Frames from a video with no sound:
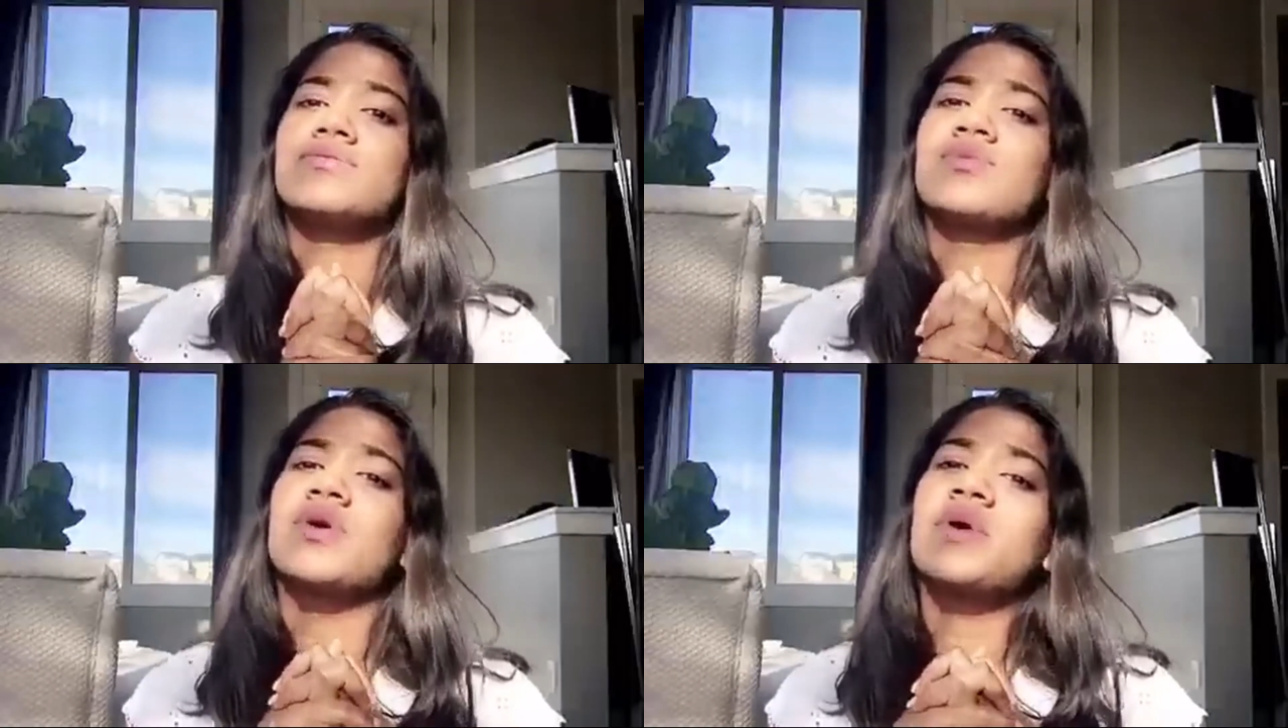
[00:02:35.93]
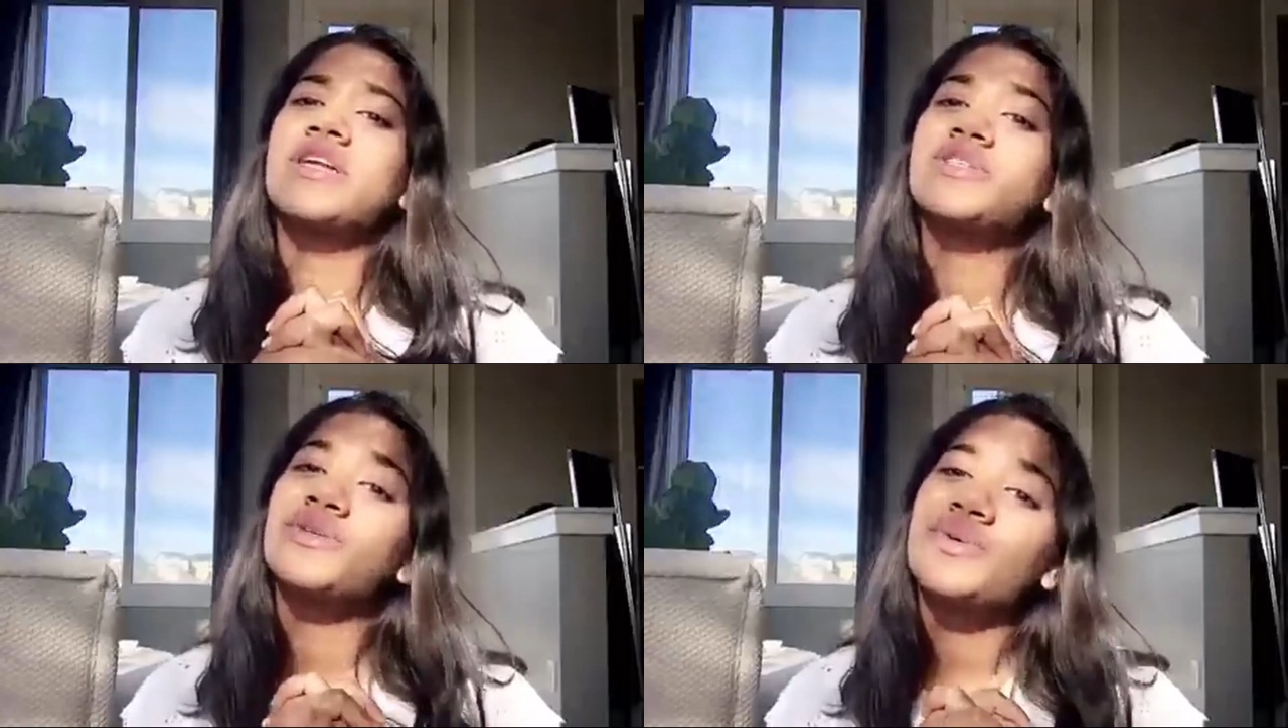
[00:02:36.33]
What do I
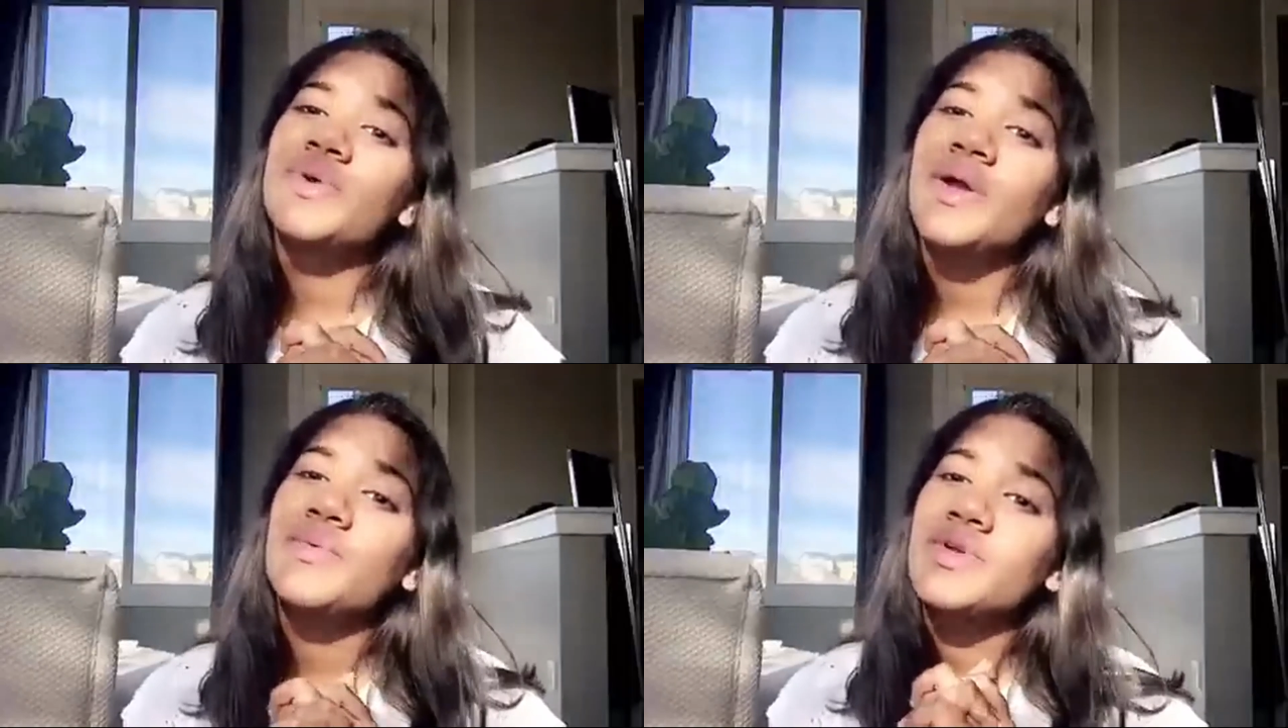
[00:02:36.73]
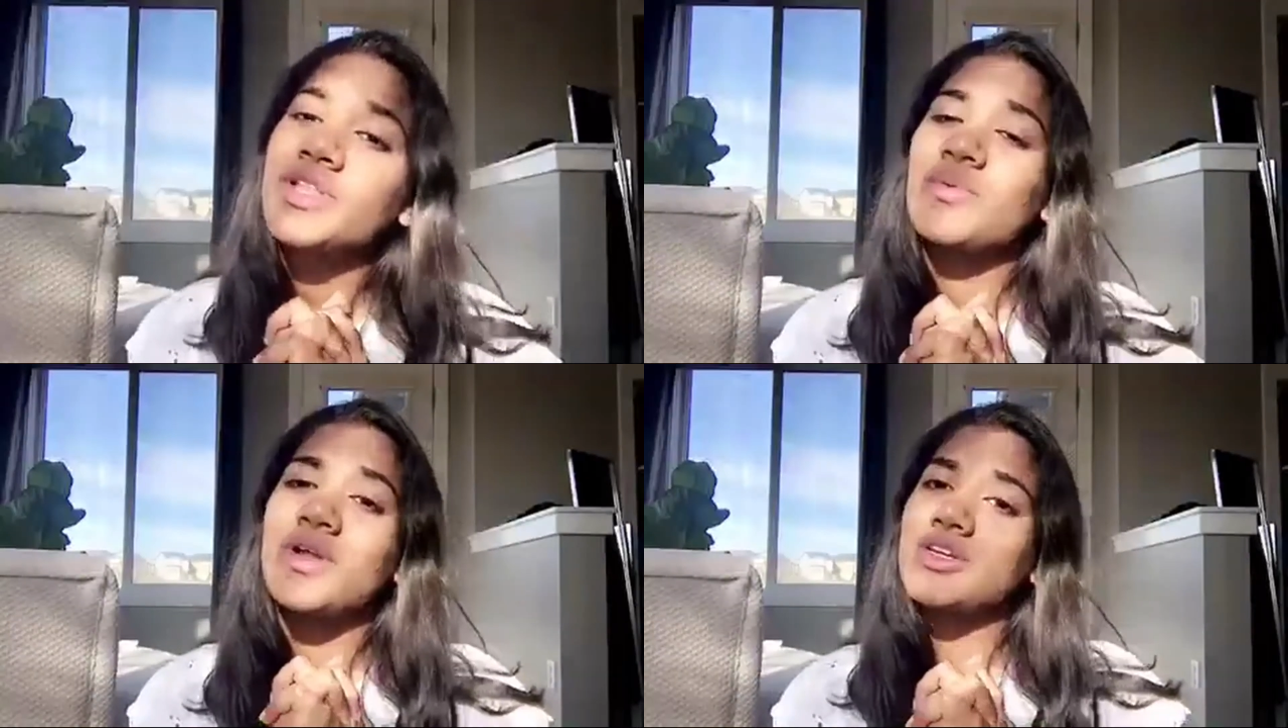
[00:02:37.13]
do? I really
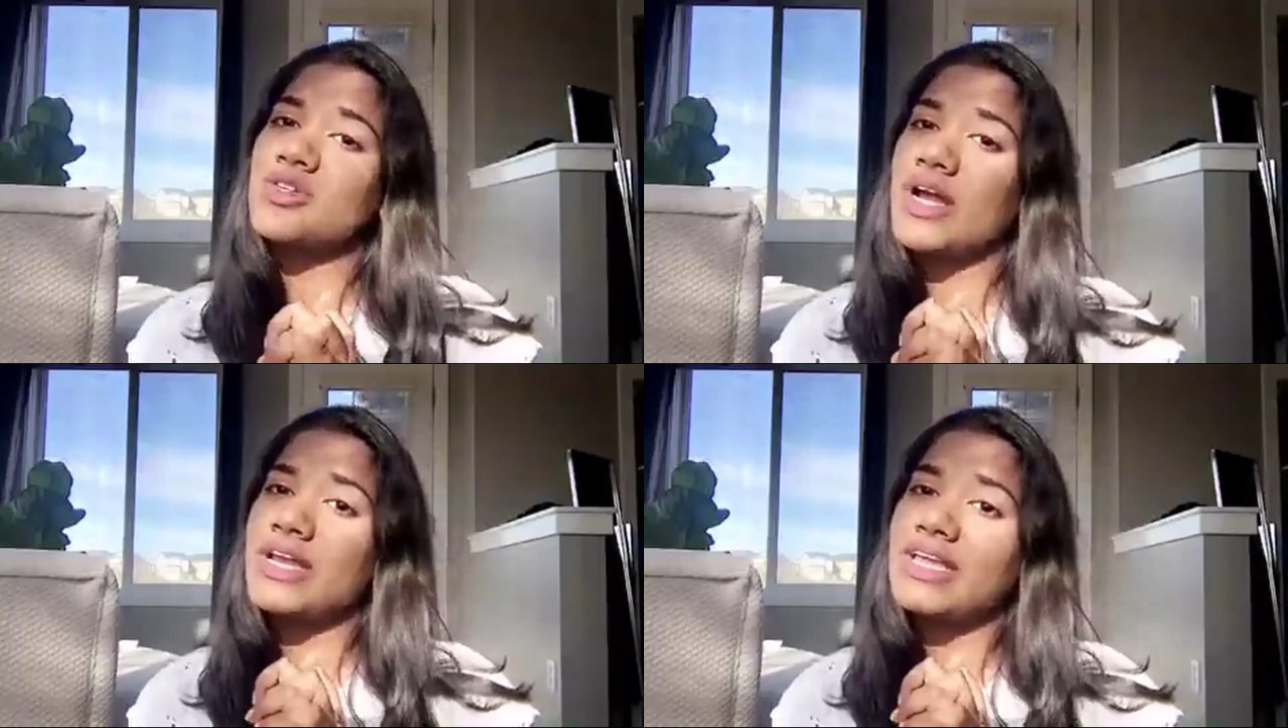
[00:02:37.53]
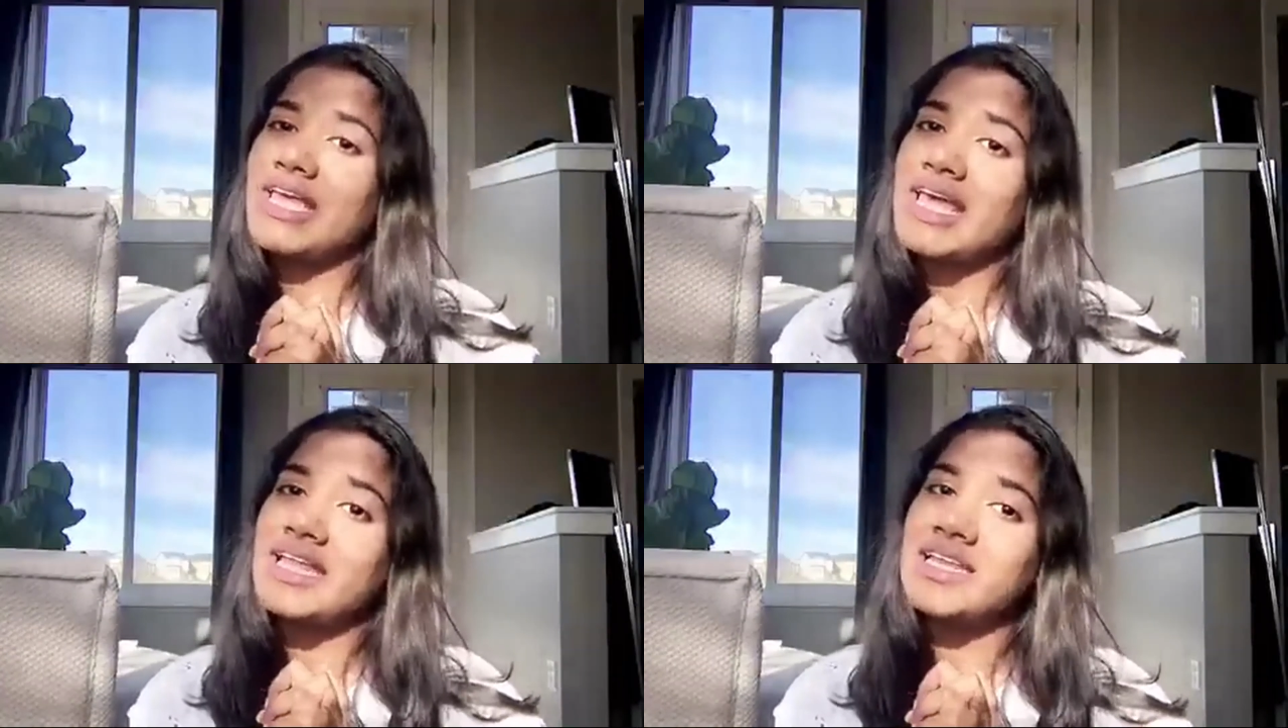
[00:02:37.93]
want to try it
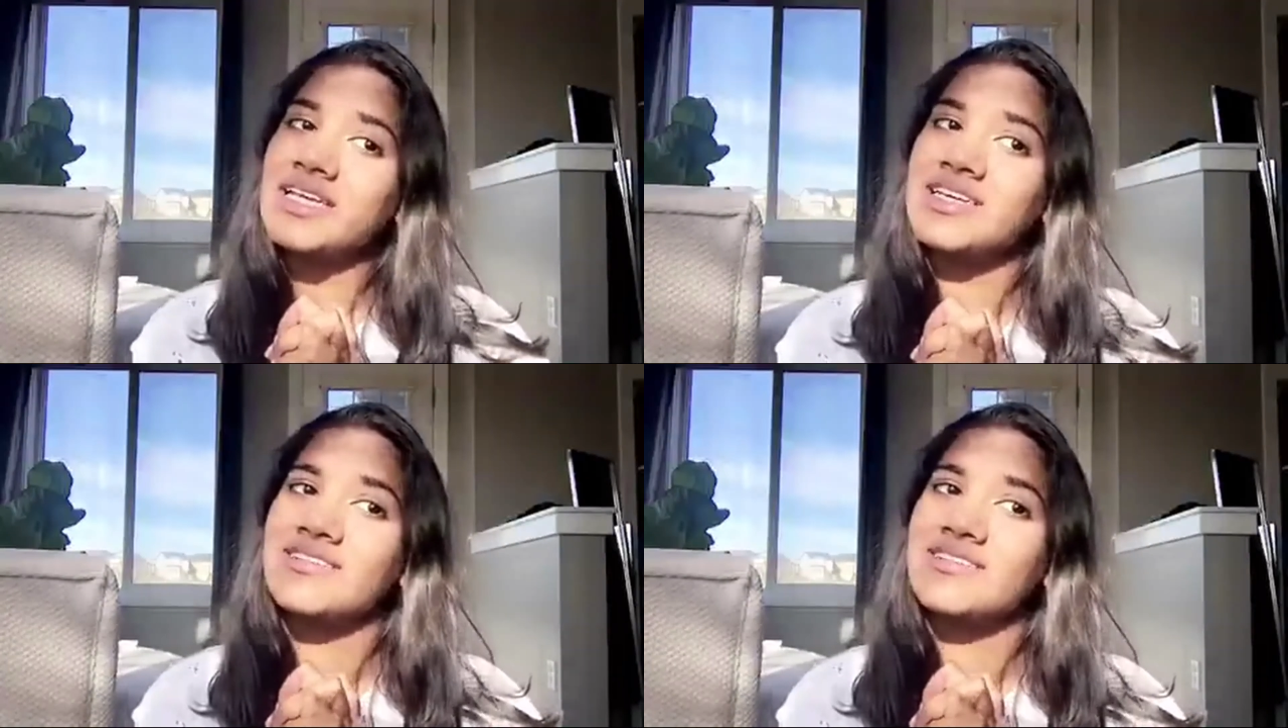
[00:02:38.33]
again.